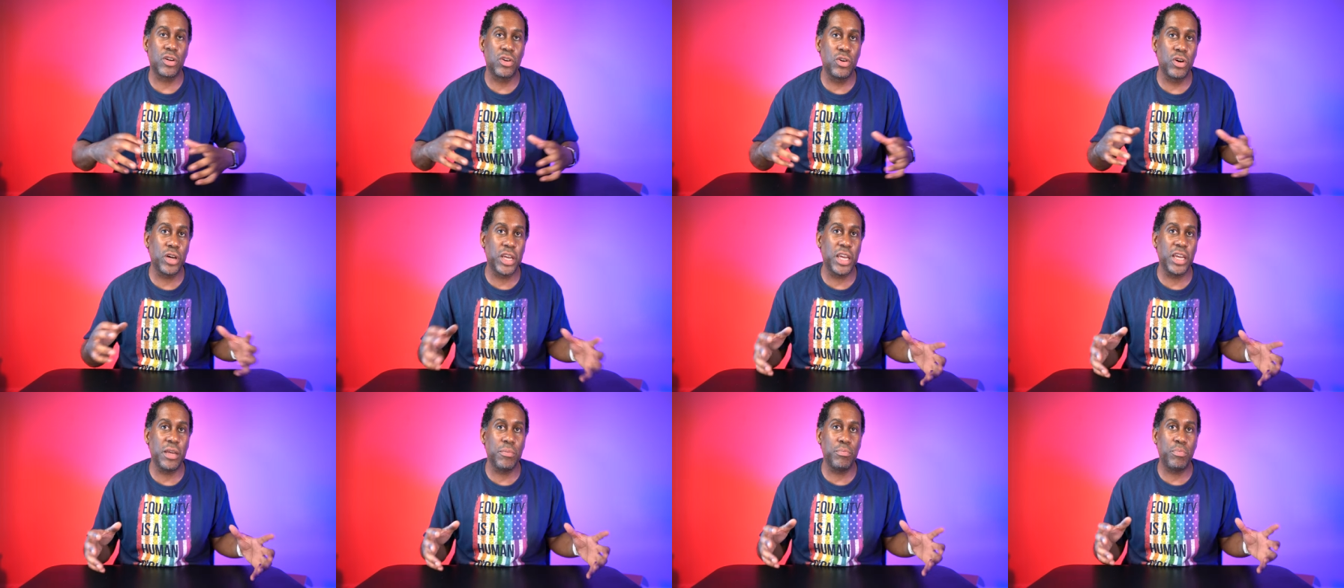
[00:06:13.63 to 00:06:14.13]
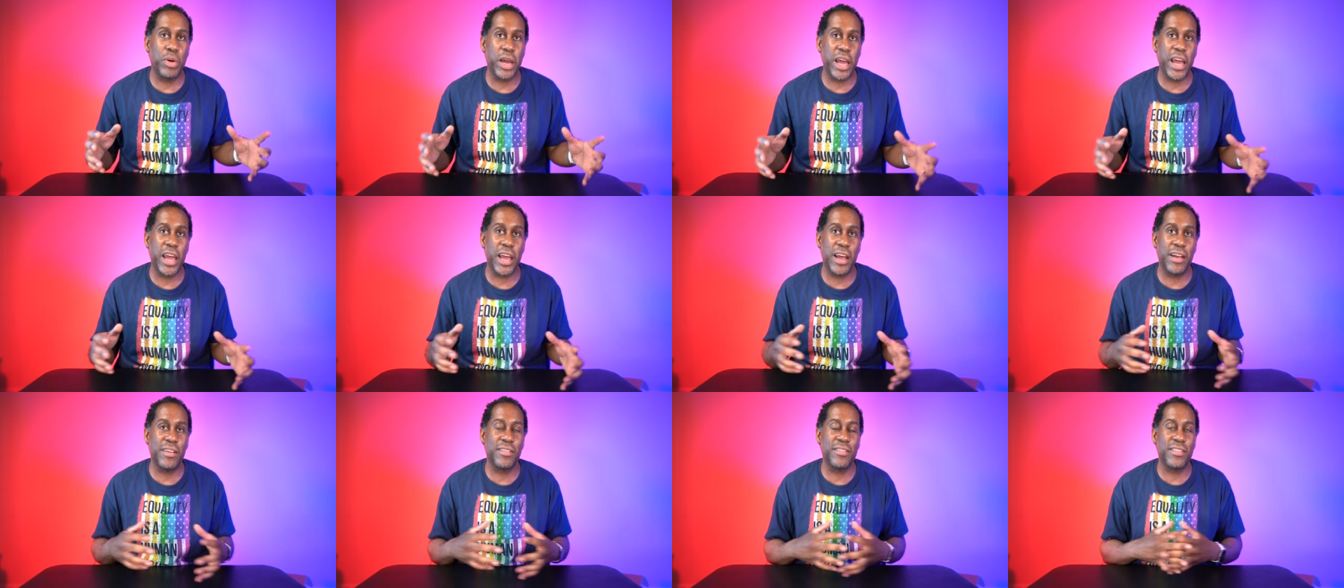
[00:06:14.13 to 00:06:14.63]
cooking
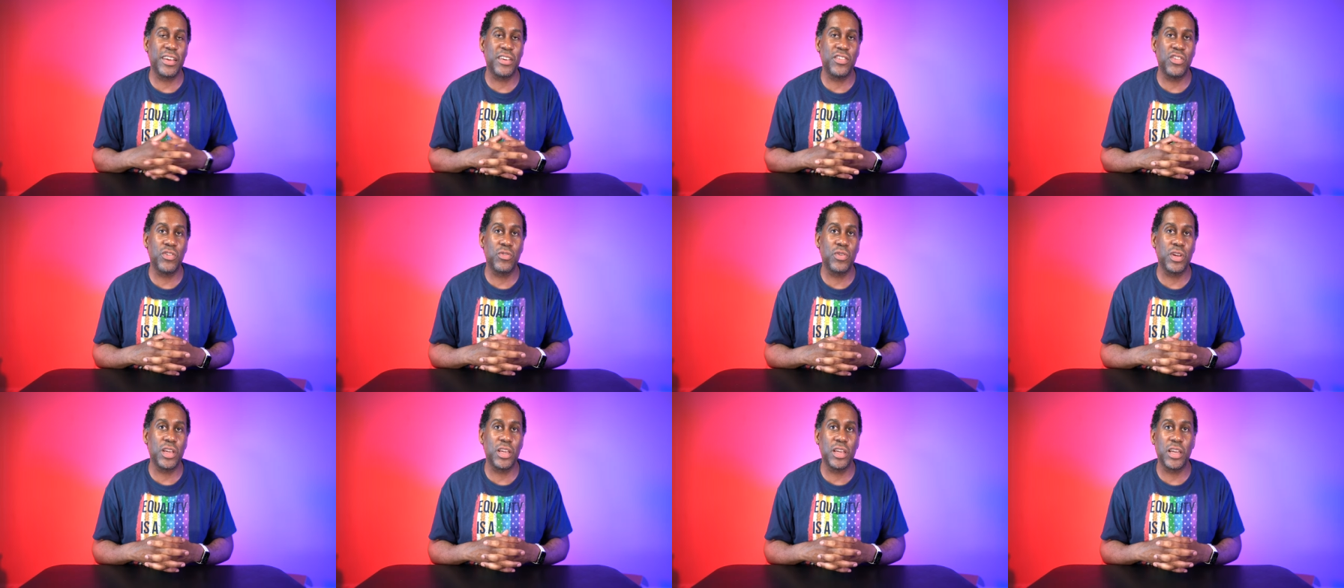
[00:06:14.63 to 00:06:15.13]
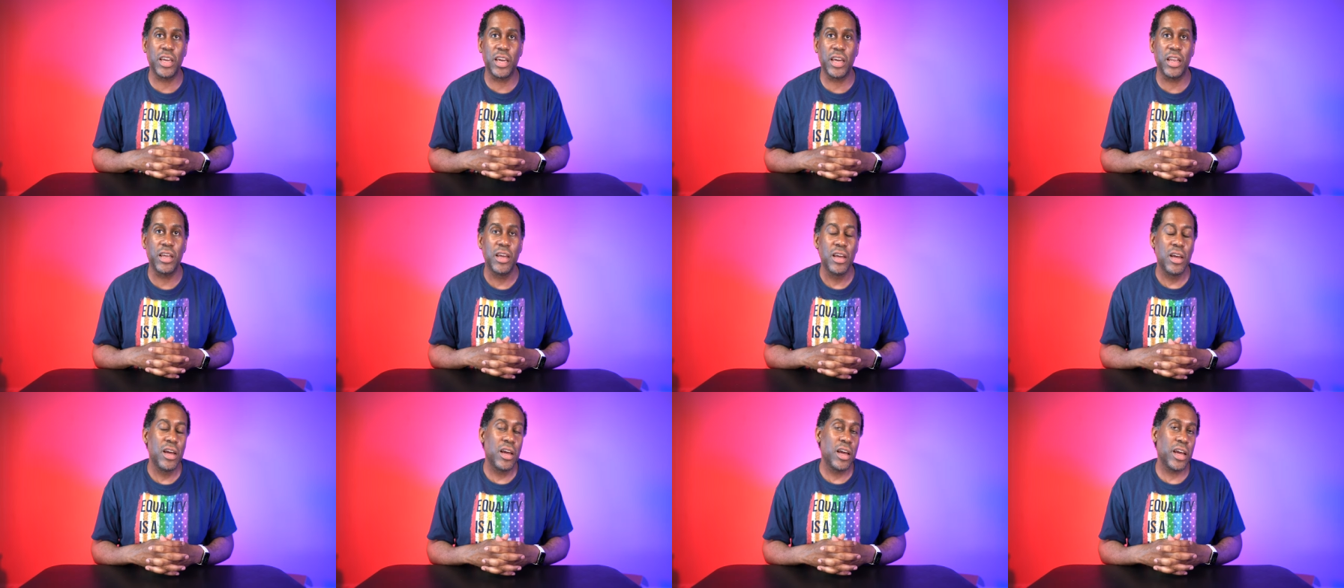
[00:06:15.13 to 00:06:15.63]
pans that you can get.